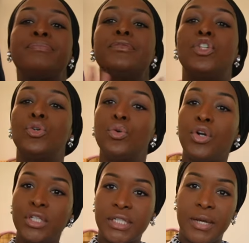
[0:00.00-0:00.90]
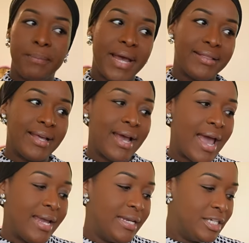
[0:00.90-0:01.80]
So in order to combat that,
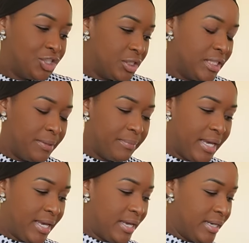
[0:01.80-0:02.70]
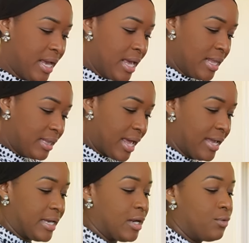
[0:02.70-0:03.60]
I initially made
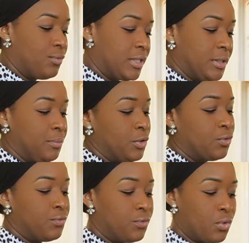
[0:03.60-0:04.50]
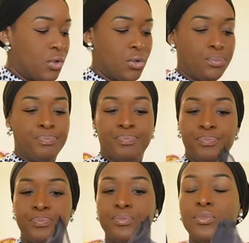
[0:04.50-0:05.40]
like a really beautiful
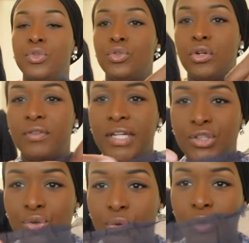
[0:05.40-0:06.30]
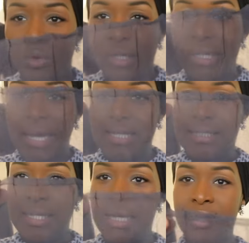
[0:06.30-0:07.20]
sort of like tulle
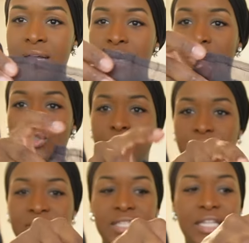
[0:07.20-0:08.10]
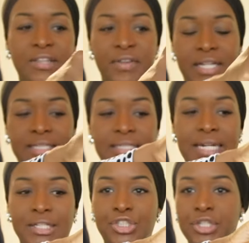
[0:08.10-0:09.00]
organza sort of sleeve
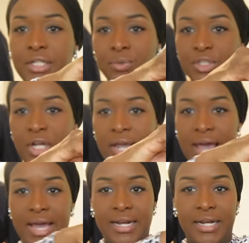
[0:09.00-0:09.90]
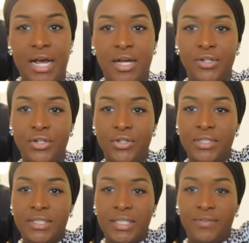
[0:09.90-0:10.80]
extension, which I added under the
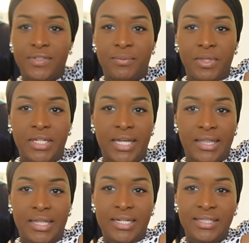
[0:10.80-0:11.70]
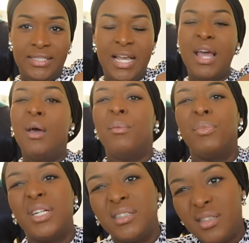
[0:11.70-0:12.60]
sleeve, something like this,
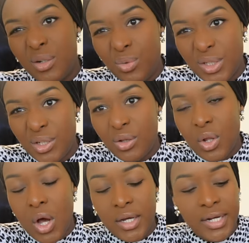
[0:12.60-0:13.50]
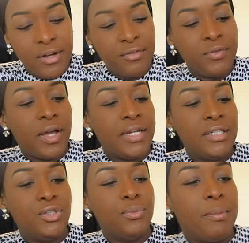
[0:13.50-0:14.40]
but it still wasn't long enough. I
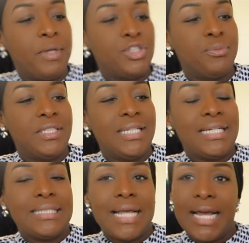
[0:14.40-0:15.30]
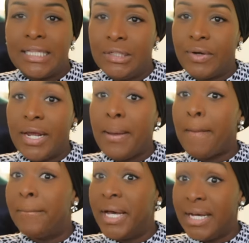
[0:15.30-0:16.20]
didn't do measurements exactly
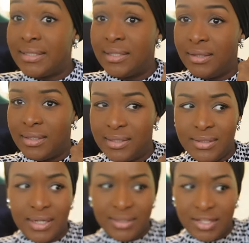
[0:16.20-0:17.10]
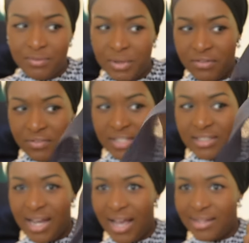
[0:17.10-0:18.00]
right, but this does give me a
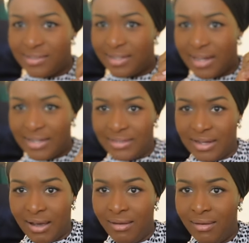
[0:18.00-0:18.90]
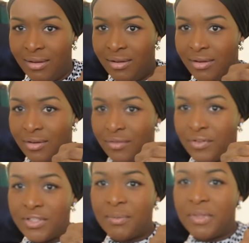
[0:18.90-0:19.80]
fantastic idea
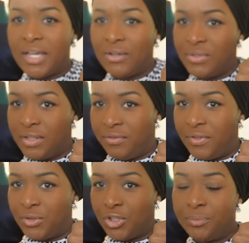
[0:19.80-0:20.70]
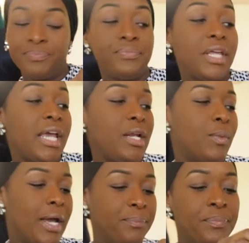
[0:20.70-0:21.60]
for something else in the future.
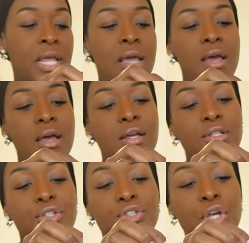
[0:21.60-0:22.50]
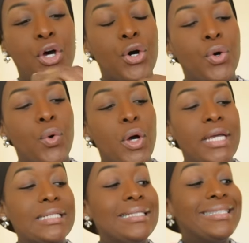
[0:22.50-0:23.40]
Anyway, so
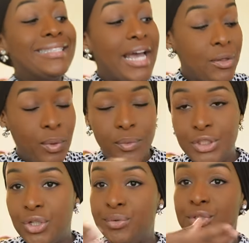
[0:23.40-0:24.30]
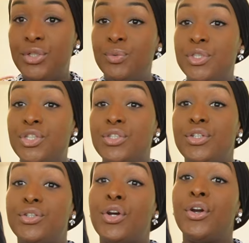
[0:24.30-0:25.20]
instead what we chose to do was just
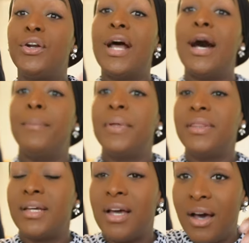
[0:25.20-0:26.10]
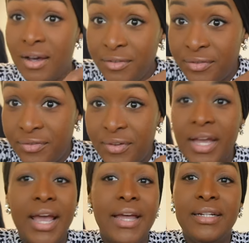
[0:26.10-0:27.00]
to turn up the cuff
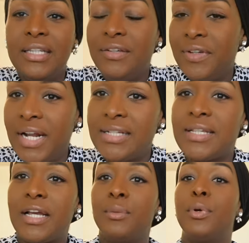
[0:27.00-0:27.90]
and leave it as like a